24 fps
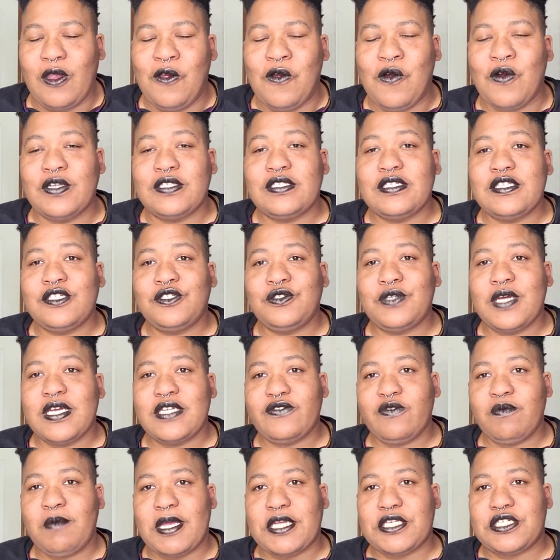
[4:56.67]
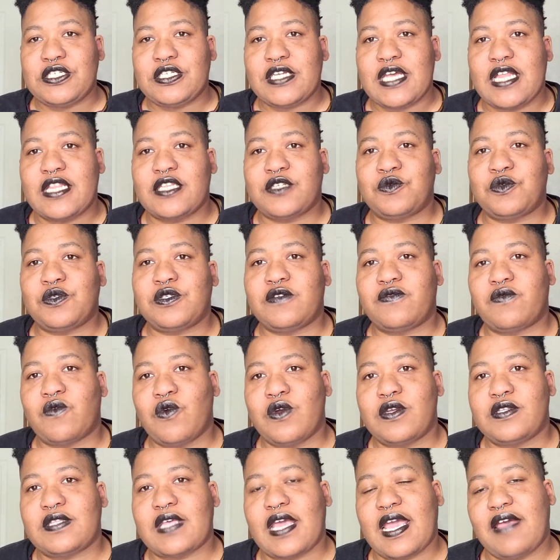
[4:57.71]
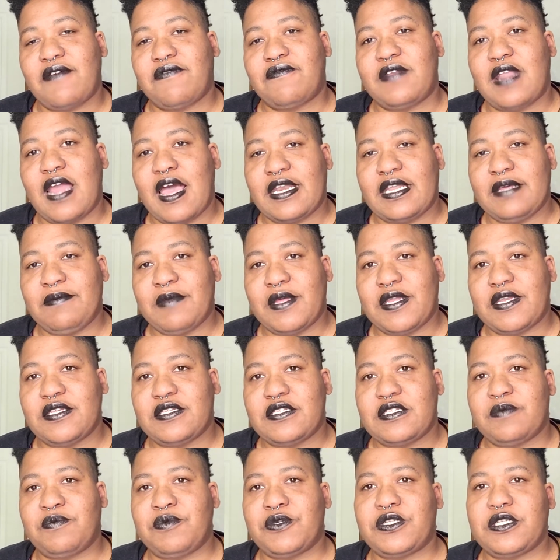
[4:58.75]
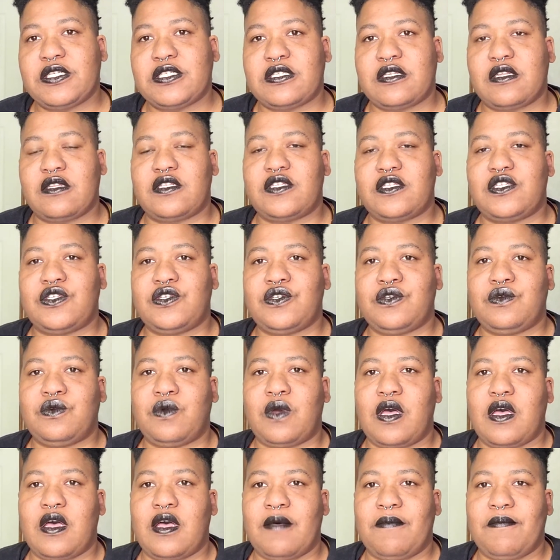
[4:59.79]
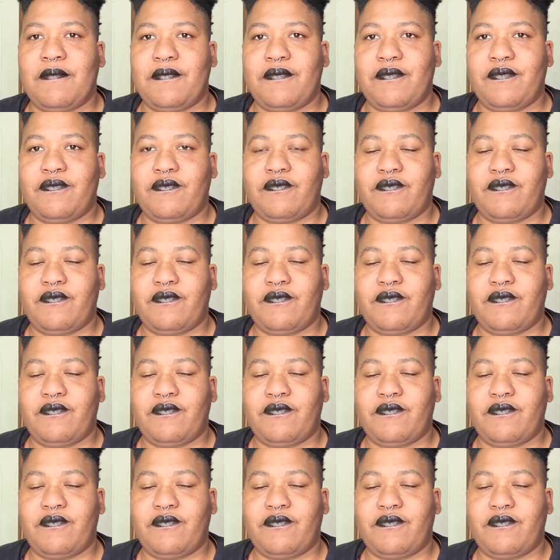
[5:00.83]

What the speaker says: on to the transformation challenge, which of course they have 90 minutes to